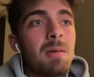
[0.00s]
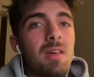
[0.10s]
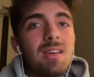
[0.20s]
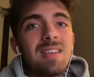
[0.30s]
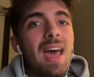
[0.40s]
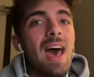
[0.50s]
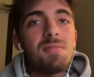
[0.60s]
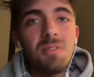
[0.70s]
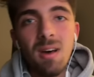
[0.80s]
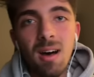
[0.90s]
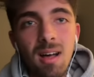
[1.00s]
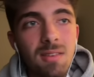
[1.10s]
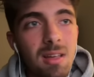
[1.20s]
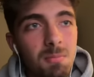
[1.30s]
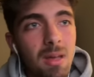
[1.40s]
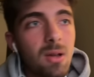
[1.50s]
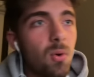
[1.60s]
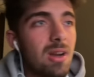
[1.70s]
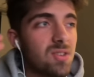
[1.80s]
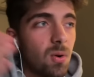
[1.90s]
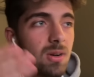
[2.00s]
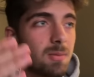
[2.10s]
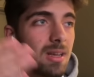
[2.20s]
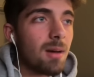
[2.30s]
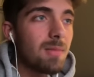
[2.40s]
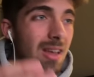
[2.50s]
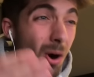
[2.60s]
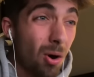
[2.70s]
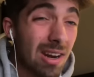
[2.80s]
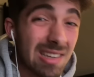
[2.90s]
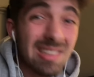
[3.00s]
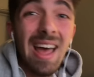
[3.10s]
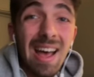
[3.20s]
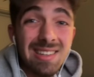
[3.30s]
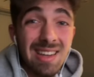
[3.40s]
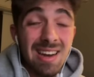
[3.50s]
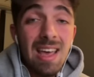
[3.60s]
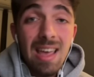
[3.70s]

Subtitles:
because after the halving, Bitcoin is going to become the hardest asset